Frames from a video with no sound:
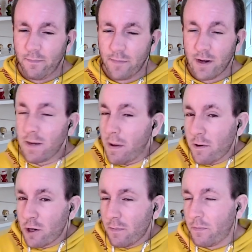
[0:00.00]
It didn't make me
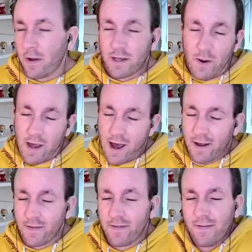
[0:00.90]
jump. It's okay.
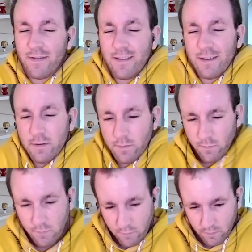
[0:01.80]

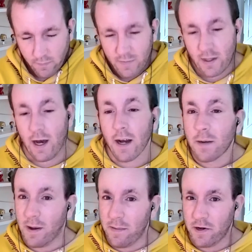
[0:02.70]
The hand
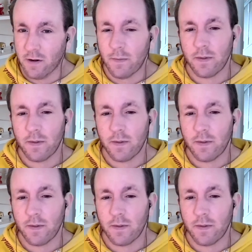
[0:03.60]
made me jump.